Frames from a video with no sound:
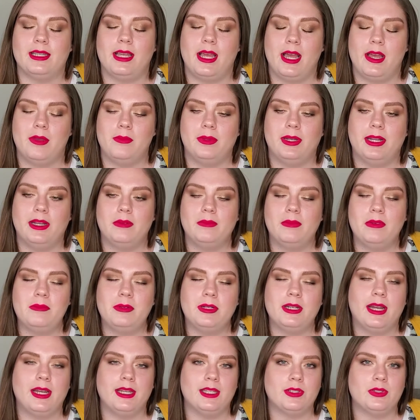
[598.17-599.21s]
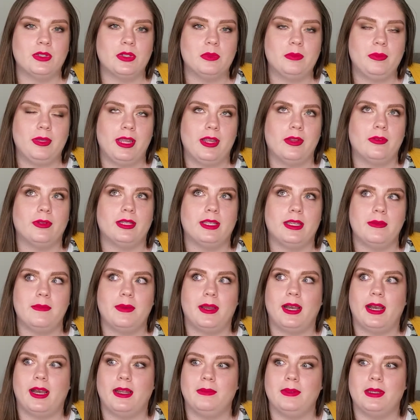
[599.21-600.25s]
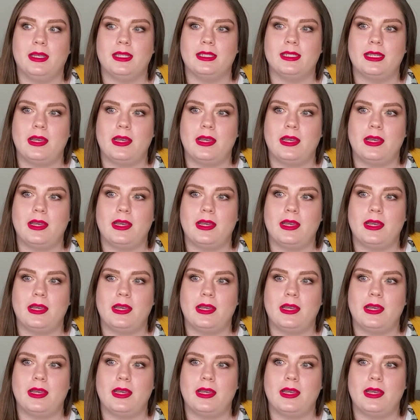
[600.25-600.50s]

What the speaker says: But I remember high school being really bad because